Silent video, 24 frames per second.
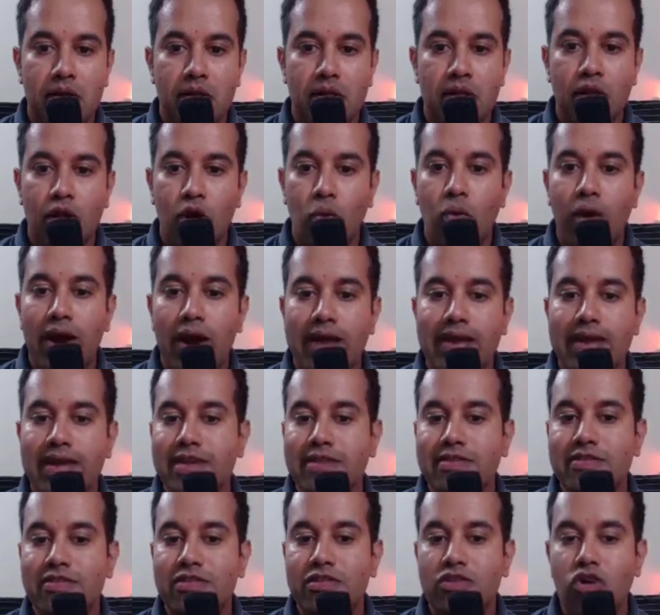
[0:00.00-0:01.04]
Why
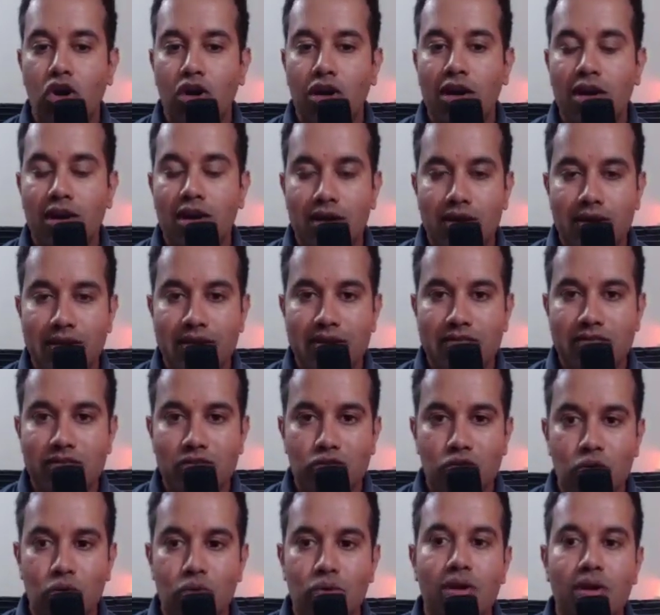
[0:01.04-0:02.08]
is your learning
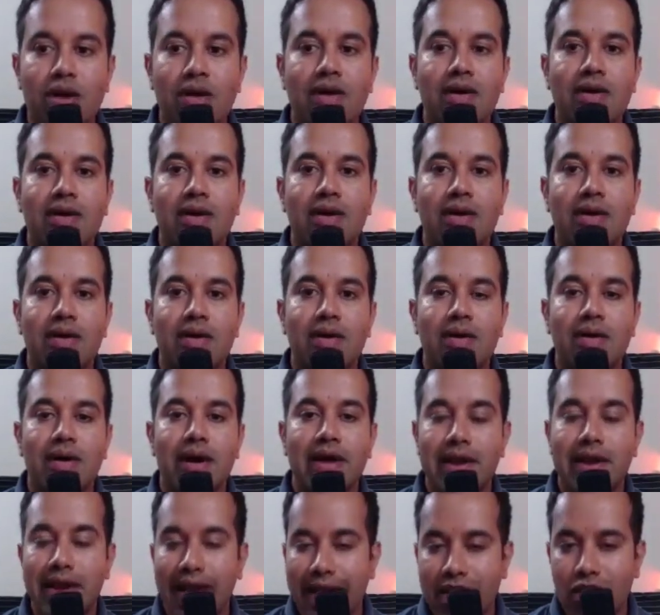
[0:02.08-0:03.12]
score a
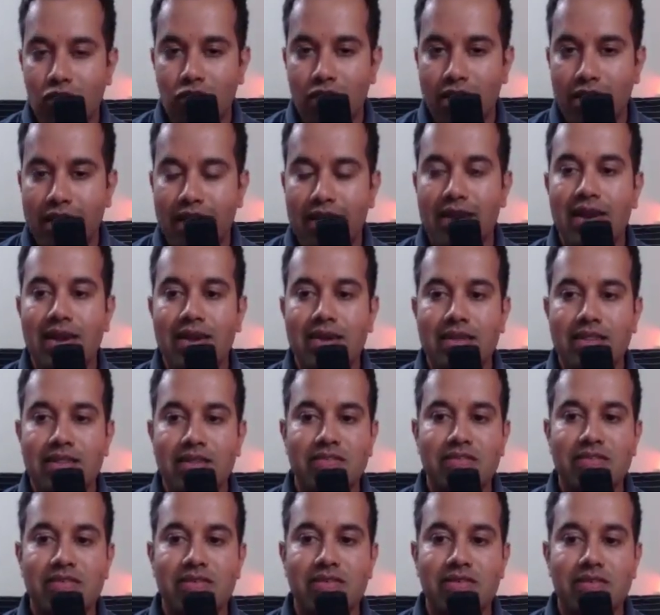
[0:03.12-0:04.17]
9 on 10 at
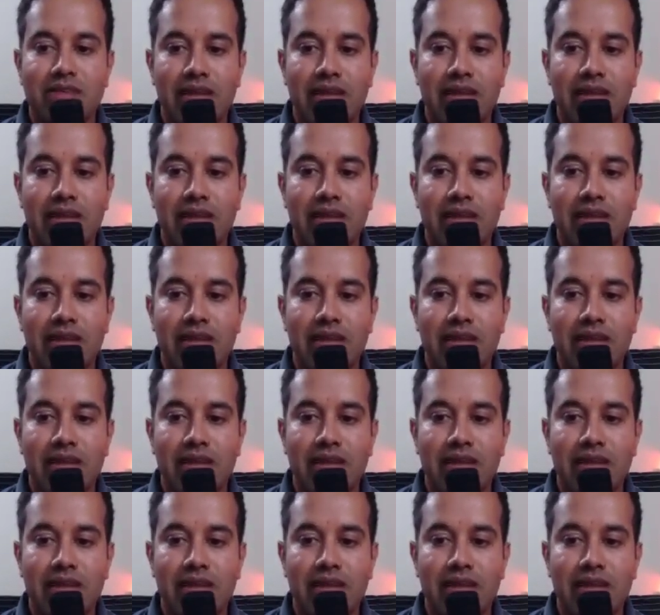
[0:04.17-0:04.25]
this